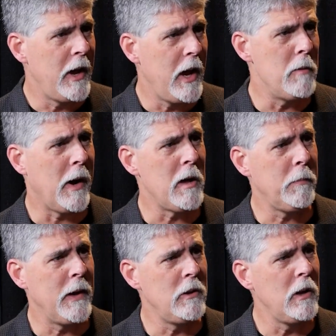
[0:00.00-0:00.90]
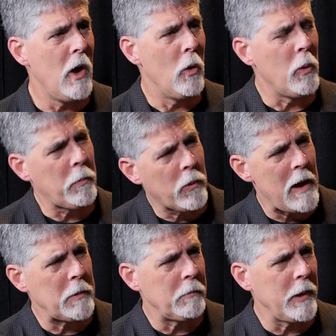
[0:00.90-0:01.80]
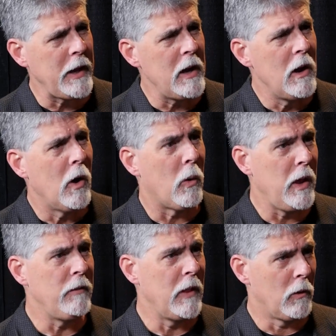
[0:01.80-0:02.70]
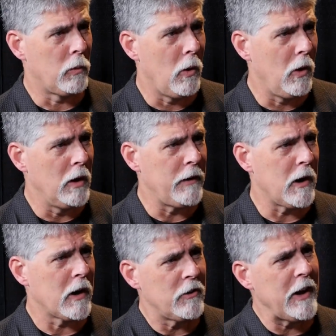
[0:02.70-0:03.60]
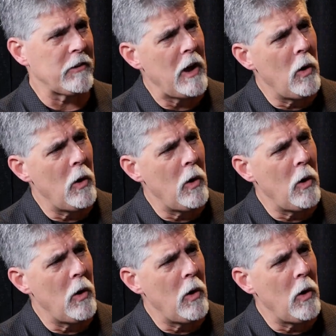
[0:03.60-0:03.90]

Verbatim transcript: in my opinion, will probably, or even the role of an architect,